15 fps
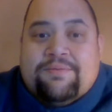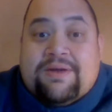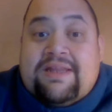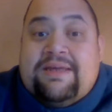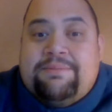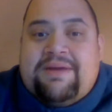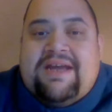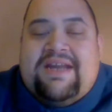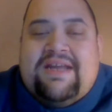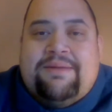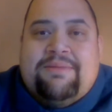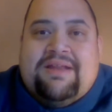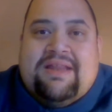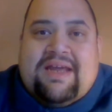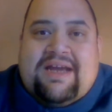really made
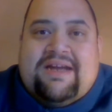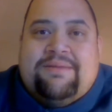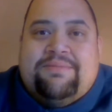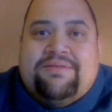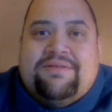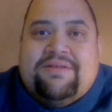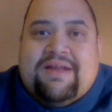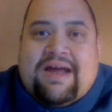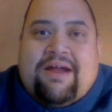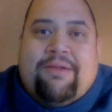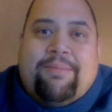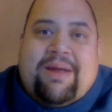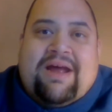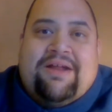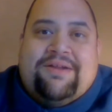him a likable
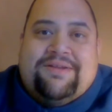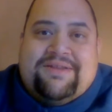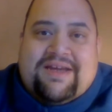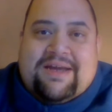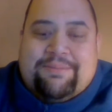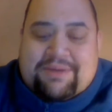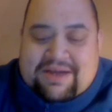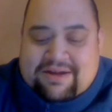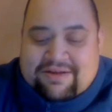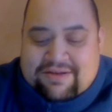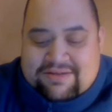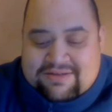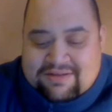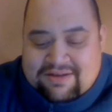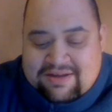Al Powell type
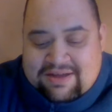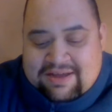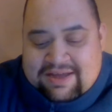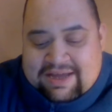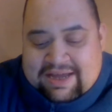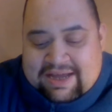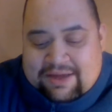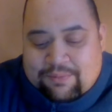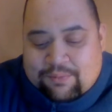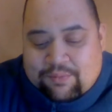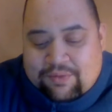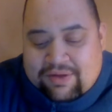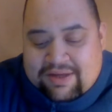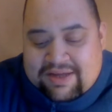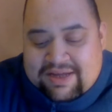character. And
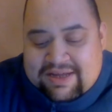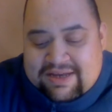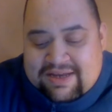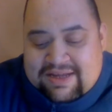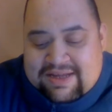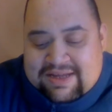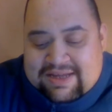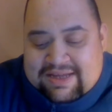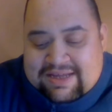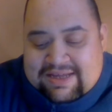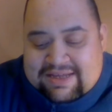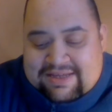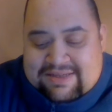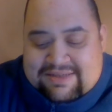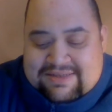one
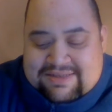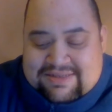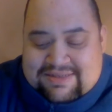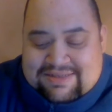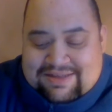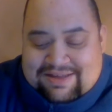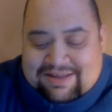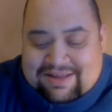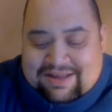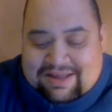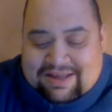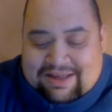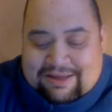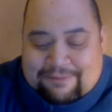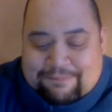is
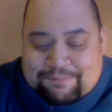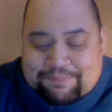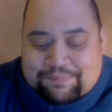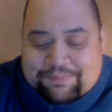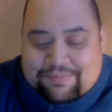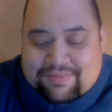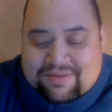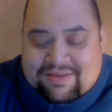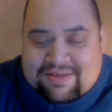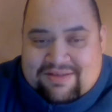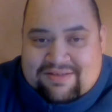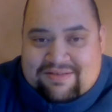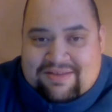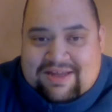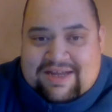
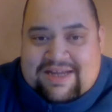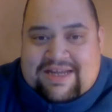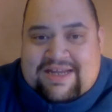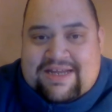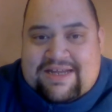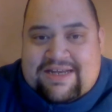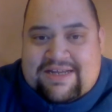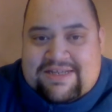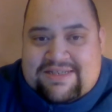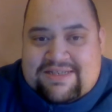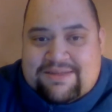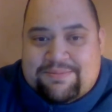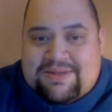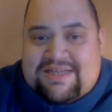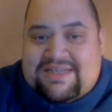he
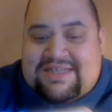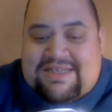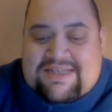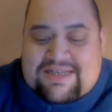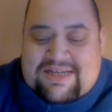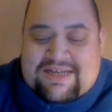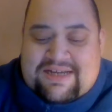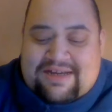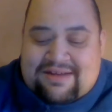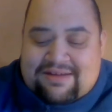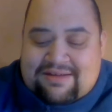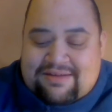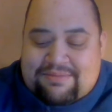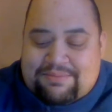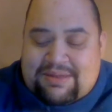needs to be
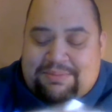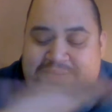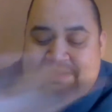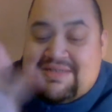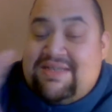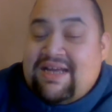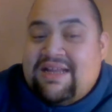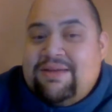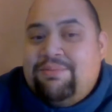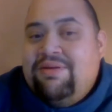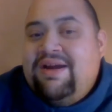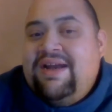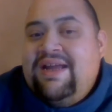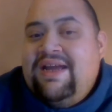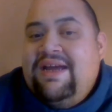seeing people
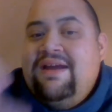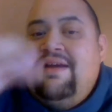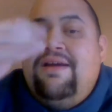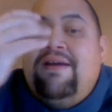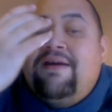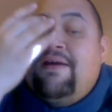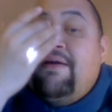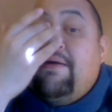celebrating,